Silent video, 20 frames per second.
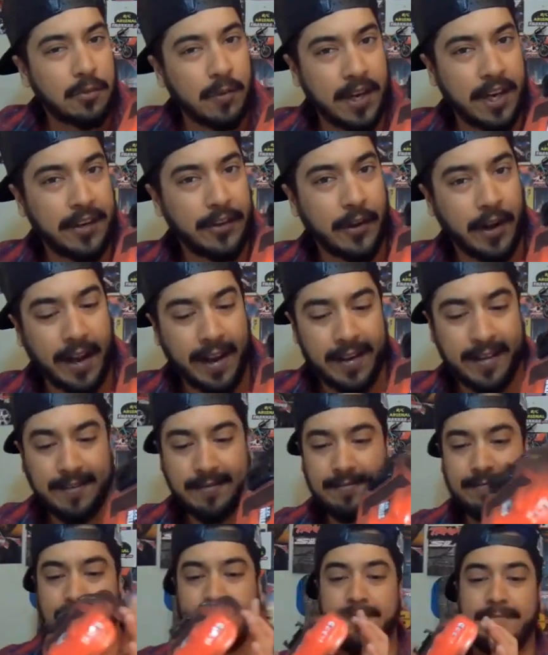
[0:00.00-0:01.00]
this one in today.
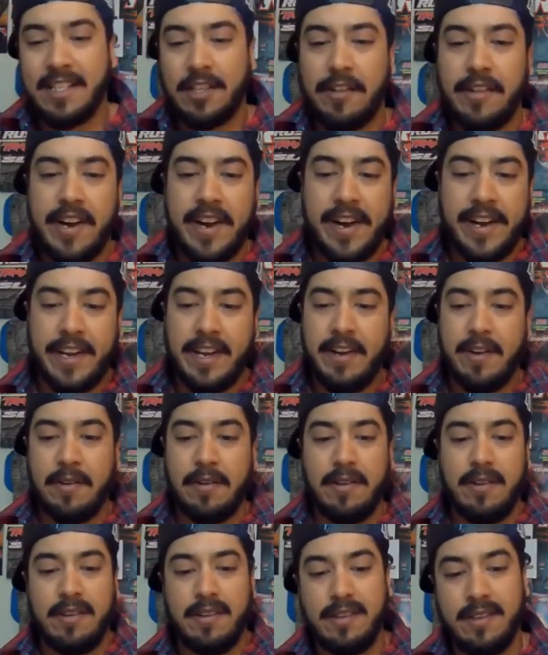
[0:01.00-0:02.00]
Alright, so there you go.